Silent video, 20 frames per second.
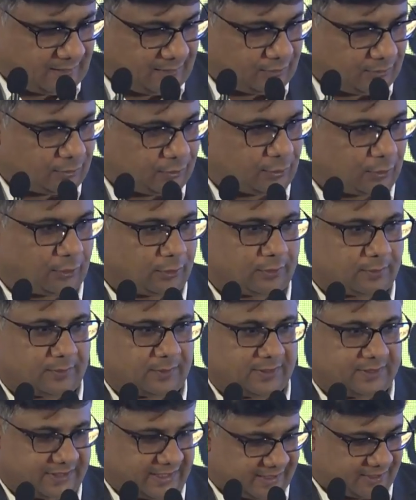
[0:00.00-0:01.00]
So
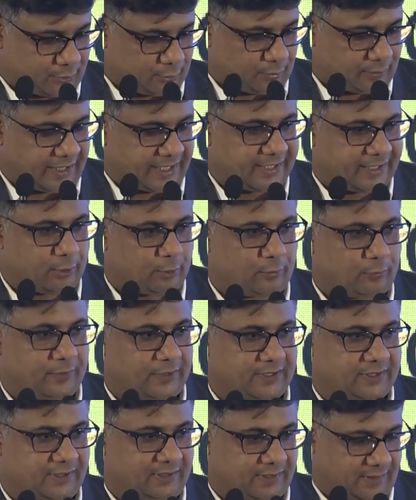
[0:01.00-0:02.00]
just to take you with
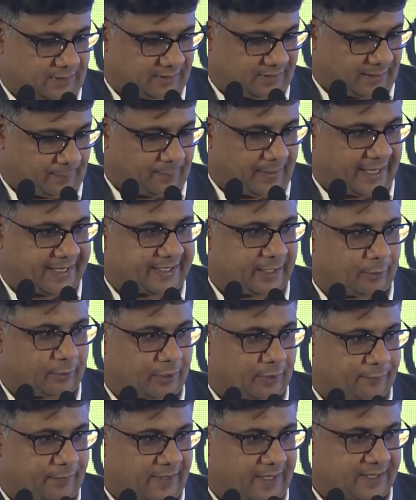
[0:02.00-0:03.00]
some background
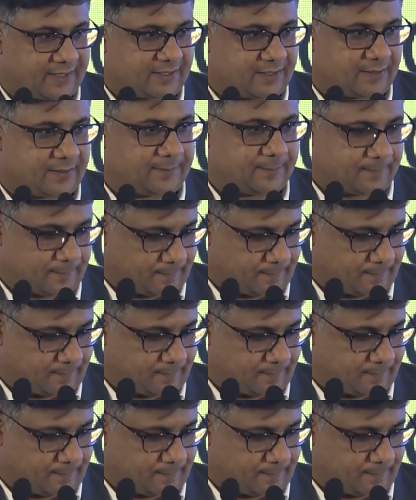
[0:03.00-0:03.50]
of ours.